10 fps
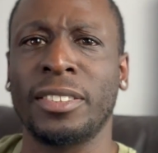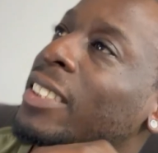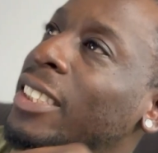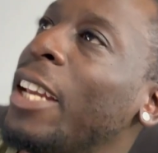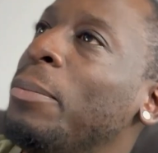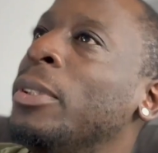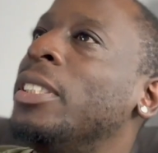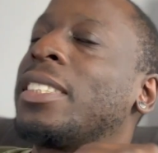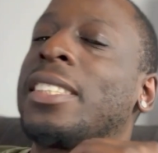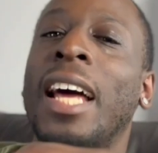
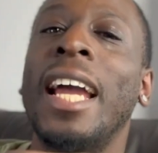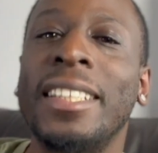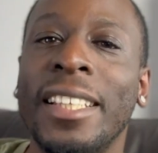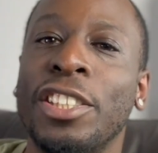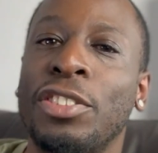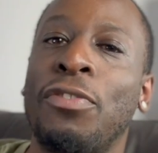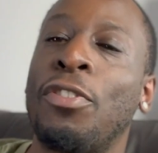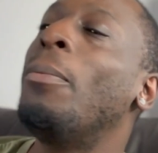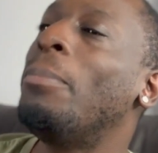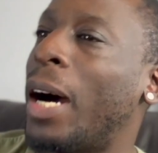Statements like this
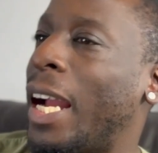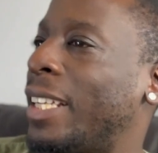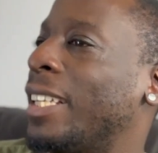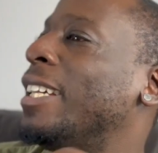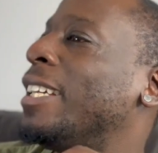from Mike